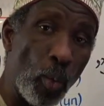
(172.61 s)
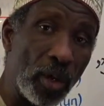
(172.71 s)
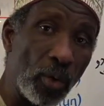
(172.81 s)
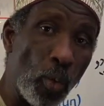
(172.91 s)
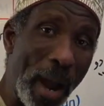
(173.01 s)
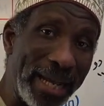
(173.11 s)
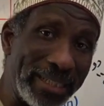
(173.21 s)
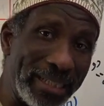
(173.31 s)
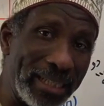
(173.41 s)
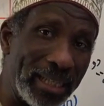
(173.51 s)
in
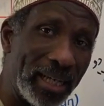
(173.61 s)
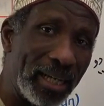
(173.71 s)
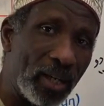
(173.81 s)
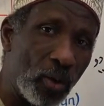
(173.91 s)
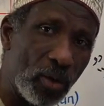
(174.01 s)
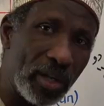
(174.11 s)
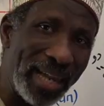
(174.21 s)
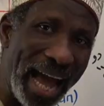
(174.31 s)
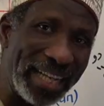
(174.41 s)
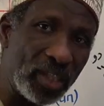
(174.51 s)
weight,
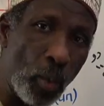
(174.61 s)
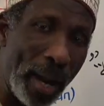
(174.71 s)
light